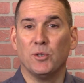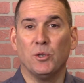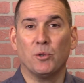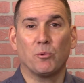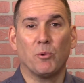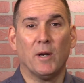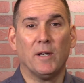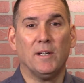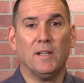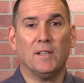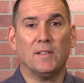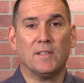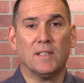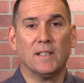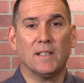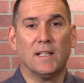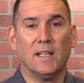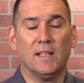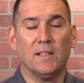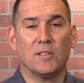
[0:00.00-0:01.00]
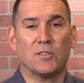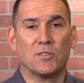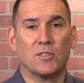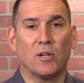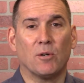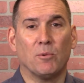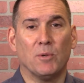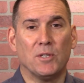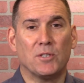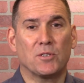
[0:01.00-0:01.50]
you're ready to dig in and
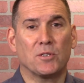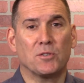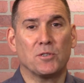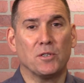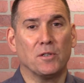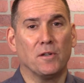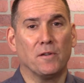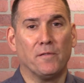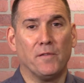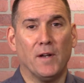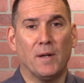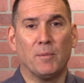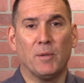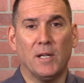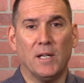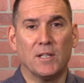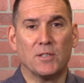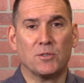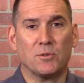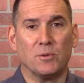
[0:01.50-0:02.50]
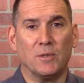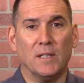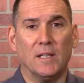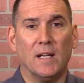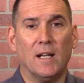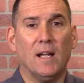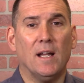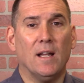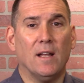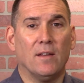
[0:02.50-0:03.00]
start researching your family
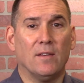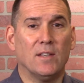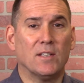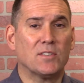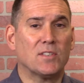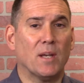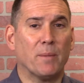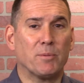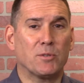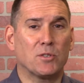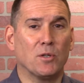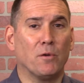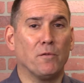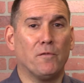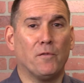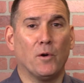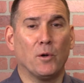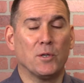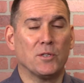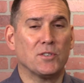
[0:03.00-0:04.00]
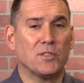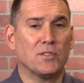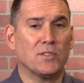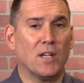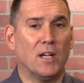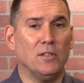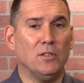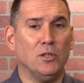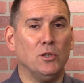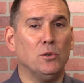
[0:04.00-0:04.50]
history. This episode
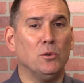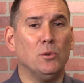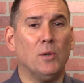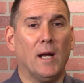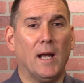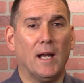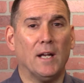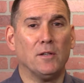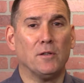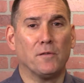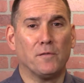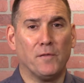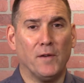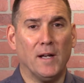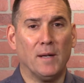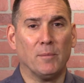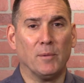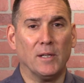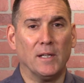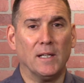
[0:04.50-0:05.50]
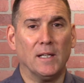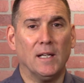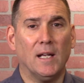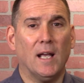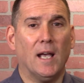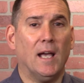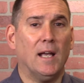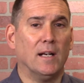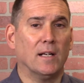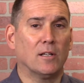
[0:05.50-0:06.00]
focuses on you and your family
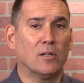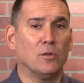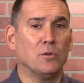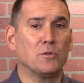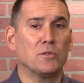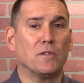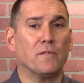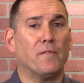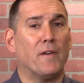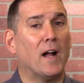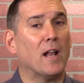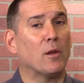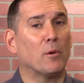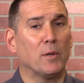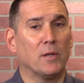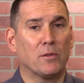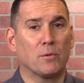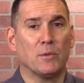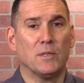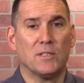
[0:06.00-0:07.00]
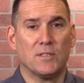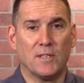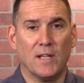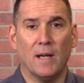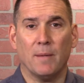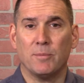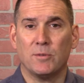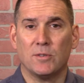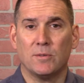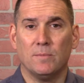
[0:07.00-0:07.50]
and includes the following 3
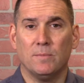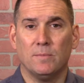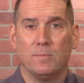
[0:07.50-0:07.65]
steps.